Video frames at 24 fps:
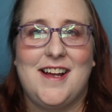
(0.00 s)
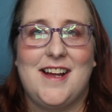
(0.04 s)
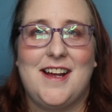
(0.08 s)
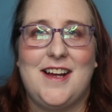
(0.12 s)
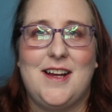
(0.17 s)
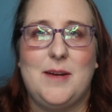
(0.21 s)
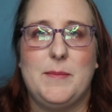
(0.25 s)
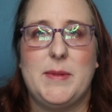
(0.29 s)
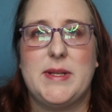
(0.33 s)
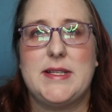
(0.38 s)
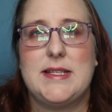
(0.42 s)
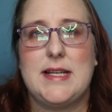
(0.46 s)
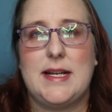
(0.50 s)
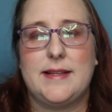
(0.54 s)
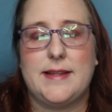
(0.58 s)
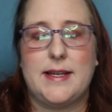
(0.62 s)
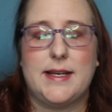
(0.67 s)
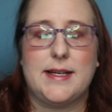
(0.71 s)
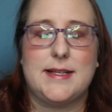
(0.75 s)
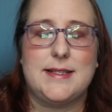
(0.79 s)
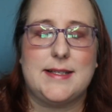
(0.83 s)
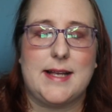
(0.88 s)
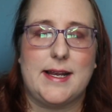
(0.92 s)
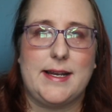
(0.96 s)
It's not
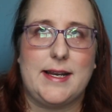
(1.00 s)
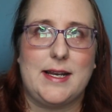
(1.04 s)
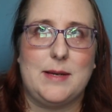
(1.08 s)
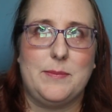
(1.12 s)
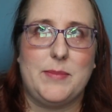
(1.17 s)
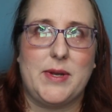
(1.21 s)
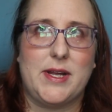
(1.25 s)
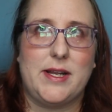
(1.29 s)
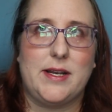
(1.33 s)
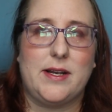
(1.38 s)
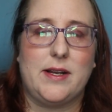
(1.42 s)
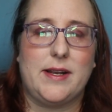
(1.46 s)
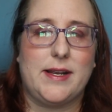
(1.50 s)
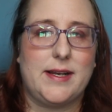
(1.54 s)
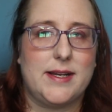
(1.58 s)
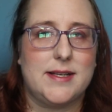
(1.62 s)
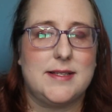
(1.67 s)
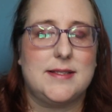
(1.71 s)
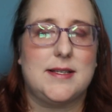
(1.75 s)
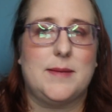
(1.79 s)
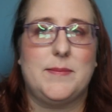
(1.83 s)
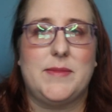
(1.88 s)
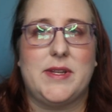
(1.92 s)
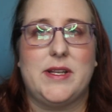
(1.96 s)
that exciting, but it
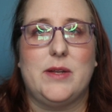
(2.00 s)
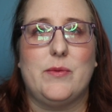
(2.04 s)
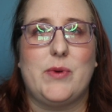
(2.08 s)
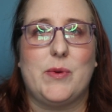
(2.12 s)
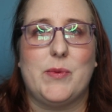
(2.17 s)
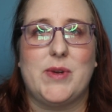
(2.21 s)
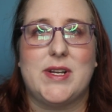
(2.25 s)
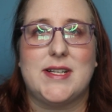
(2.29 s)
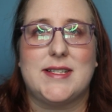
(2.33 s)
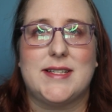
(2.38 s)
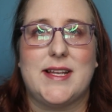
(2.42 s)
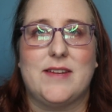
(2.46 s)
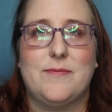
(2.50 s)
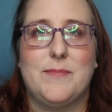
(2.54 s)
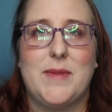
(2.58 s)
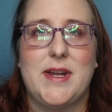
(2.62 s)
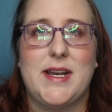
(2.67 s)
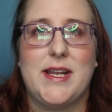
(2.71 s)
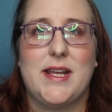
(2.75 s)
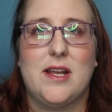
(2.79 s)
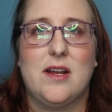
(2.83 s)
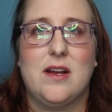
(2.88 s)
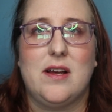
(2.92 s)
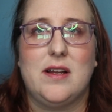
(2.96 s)
is something that we want to save
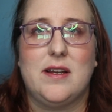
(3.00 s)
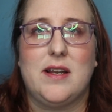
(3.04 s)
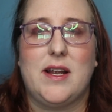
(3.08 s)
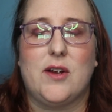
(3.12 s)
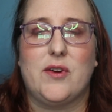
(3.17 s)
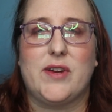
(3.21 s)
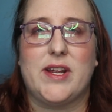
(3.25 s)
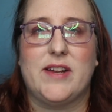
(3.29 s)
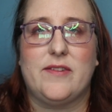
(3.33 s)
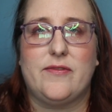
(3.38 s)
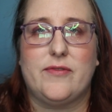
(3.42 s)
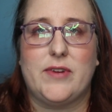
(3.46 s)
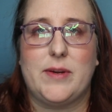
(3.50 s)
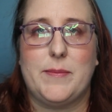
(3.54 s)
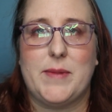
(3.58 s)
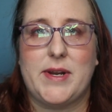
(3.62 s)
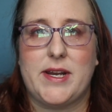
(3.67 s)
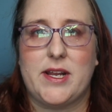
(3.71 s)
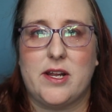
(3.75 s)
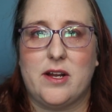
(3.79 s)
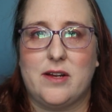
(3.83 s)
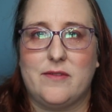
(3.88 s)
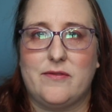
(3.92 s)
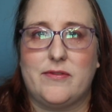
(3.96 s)
money on or get free
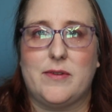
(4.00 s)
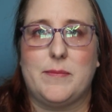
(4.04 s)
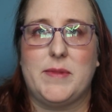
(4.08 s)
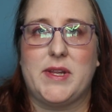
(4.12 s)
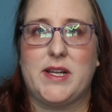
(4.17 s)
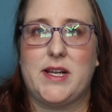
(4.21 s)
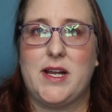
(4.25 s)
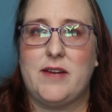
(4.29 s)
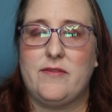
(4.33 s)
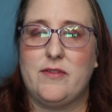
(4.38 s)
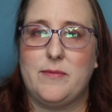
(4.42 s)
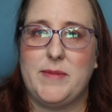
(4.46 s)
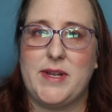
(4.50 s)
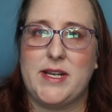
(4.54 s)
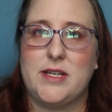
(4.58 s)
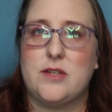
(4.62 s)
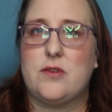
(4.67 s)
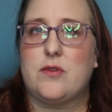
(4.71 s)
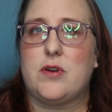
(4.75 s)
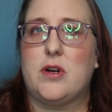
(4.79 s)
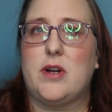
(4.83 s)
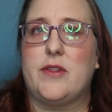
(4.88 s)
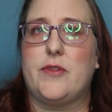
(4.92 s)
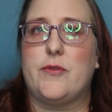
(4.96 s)
money on from the
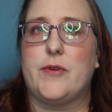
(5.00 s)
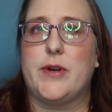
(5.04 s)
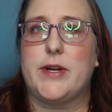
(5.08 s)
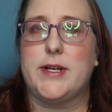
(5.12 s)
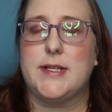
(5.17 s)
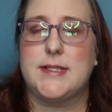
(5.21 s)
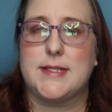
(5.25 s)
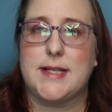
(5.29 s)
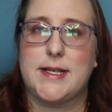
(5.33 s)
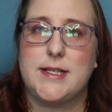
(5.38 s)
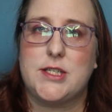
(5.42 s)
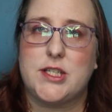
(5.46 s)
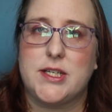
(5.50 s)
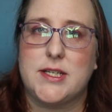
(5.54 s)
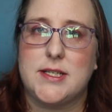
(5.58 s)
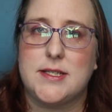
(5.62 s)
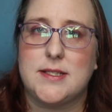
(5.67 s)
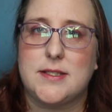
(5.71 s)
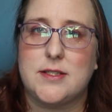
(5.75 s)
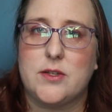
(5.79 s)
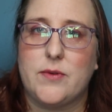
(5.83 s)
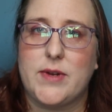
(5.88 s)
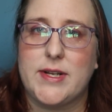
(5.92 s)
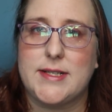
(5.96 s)
government or other
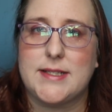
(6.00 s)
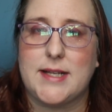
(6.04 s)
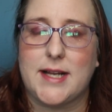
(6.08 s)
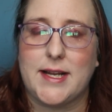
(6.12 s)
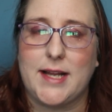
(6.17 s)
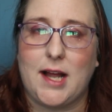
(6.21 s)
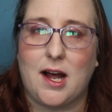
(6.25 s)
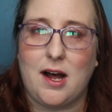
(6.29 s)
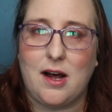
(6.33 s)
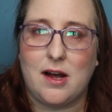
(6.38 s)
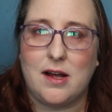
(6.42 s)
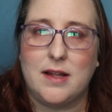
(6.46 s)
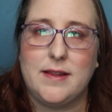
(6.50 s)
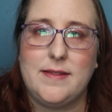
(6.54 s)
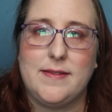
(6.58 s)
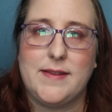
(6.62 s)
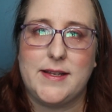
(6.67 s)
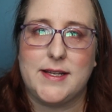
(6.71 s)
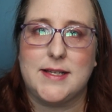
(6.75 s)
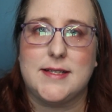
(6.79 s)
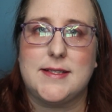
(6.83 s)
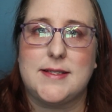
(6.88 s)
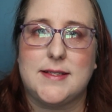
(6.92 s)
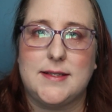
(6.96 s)
organizations, so it's on
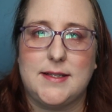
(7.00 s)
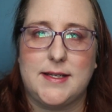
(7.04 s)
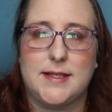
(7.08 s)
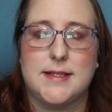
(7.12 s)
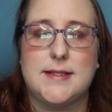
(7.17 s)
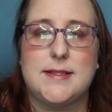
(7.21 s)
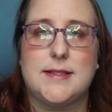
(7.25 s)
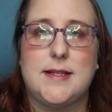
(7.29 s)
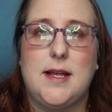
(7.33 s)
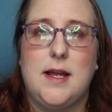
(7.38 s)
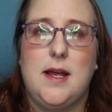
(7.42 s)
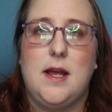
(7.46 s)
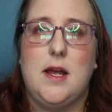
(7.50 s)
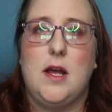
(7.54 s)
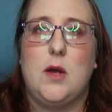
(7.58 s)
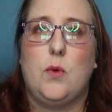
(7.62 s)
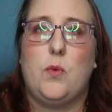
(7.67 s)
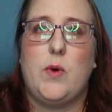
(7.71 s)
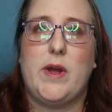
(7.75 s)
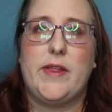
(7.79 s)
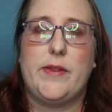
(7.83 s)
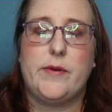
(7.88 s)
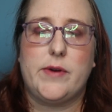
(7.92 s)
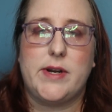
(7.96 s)
this list.
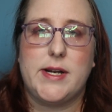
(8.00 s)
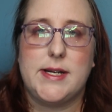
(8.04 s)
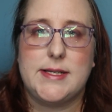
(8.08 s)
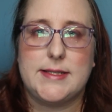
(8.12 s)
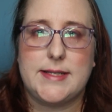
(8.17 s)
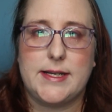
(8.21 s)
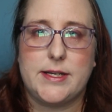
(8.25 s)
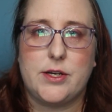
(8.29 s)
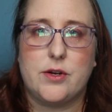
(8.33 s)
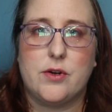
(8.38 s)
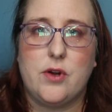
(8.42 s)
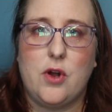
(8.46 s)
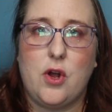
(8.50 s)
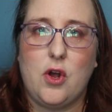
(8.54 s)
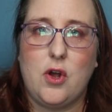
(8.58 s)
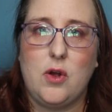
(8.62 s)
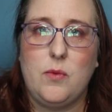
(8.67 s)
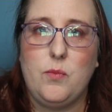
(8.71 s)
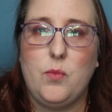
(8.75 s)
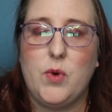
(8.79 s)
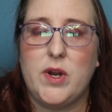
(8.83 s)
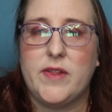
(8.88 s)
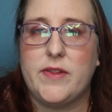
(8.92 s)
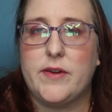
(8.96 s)
Weatherizing your
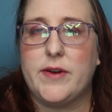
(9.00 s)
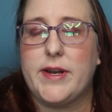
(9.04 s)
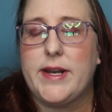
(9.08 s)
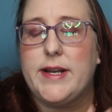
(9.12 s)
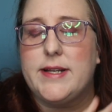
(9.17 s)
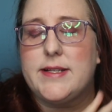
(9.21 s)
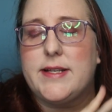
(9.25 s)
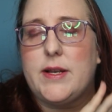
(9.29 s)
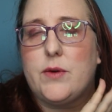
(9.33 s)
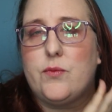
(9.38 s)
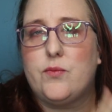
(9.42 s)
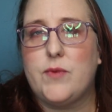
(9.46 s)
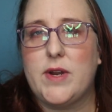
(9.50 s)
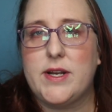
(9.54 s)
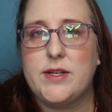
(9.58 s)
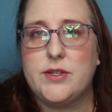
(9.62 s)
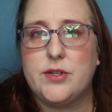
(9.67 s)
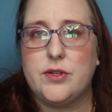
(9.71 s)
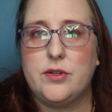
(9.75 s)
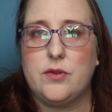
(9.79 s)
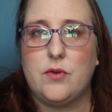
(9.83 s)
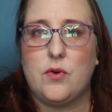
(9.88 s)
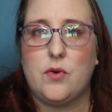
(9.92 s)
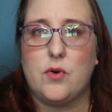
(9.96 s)
home, whether it is a
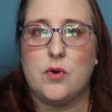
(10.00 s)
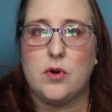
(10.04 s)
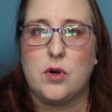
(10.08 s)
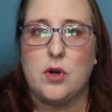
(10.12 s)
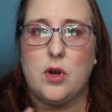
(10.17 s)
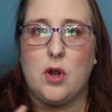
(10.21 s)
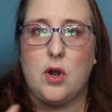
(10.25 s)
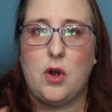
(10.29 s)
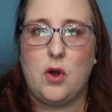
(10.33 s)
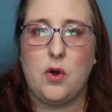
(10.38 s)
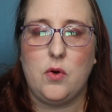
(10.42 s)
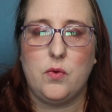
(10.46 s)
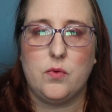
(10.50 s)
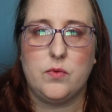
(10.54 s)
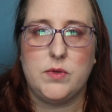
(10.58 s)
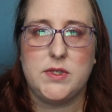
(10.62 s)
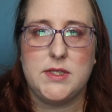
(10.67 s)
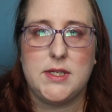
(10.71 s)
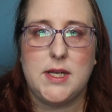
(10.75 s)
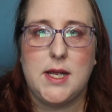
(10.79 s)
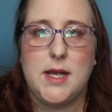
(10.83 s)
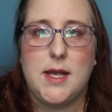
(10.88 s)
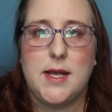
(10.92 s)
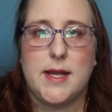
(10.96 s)
rental or
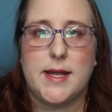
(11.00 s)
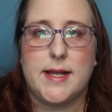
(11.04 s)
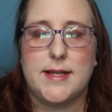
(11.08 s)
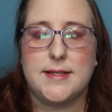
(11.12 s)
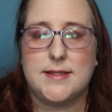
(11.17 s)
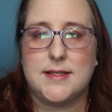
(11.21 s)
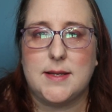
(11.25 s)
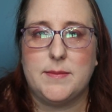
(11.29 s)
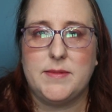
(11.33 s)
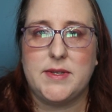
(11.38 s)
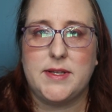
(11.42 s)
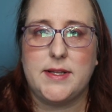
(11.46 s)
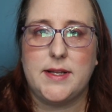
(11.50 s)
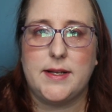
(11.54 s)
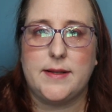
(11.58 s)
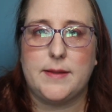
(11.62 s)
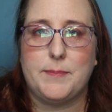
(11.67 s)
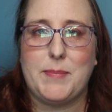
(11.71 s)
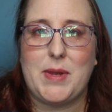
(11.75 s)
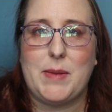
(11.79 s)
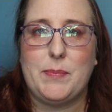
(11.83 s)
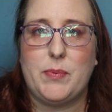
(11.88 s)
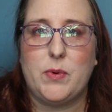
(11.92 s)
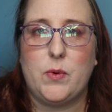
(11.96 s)
owned, is something
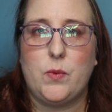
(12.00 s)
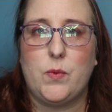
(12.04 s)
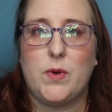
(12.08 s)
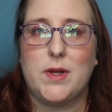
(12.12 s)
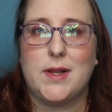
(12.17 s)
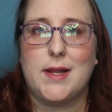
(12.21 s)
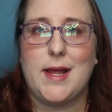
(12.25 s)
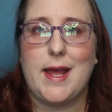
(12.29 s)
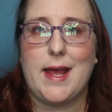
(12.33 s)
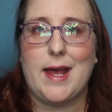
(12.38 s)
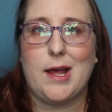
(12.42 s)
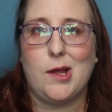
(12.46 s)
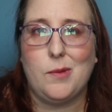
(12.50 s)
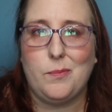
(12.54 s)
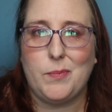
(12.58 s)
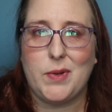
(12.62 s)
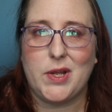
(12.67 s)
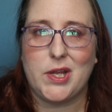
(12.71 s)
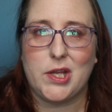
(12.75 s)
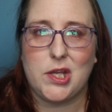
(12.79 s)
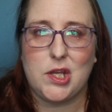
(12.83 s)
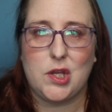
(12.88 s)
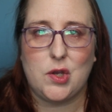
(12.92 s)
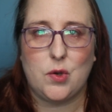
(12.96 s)
that people will
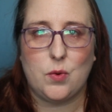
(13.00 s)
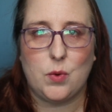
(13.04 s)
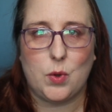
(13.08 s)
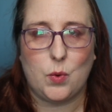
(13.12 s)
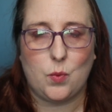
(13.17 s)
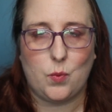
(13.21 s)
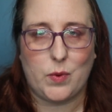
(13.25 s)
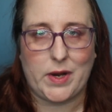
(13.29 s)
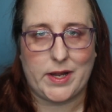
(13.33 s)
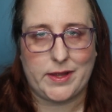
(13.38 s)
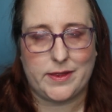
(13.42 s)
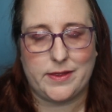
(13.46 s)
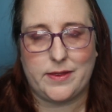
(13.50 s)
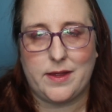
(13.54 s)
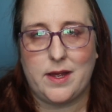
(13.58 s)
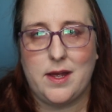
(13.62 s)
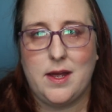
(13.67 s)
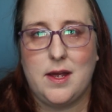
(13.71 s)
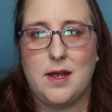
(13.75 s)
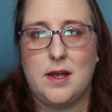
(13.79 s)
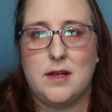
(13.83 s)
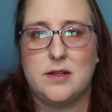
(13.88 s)
help you with.